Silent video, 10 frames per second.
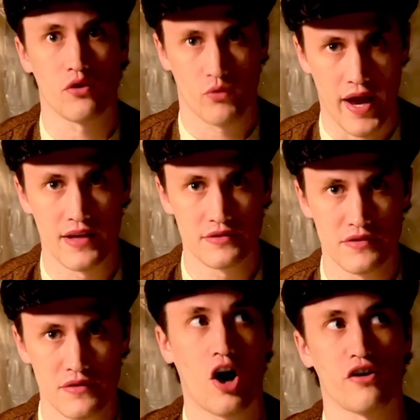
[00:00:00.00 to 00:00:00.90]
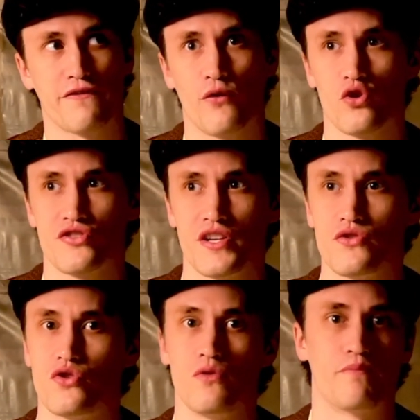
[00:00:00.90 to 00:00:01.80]
Reds, are forced
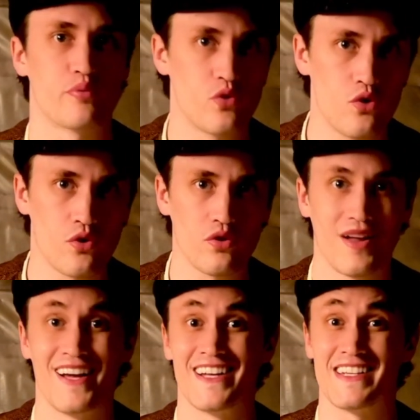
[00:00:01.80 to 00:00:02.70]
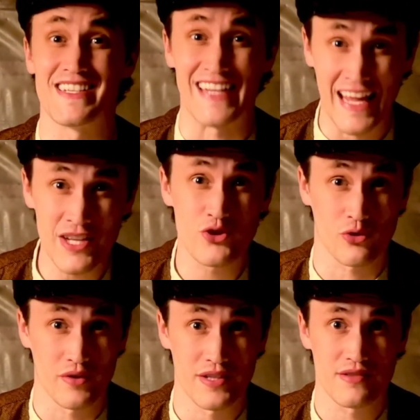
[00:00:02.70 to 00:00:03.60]
into brutal,
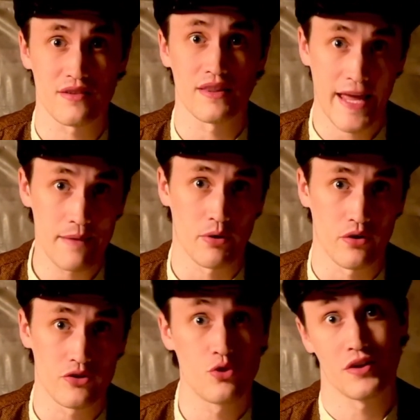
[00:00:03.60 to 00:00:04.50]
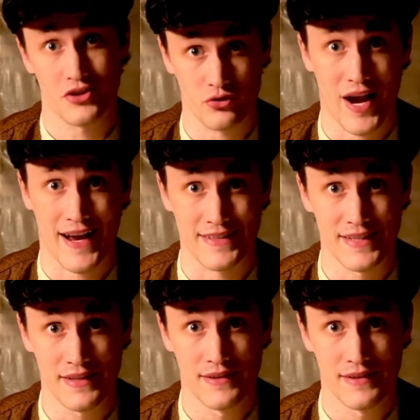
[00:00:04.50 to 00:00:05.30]
dangerous labor to extract it.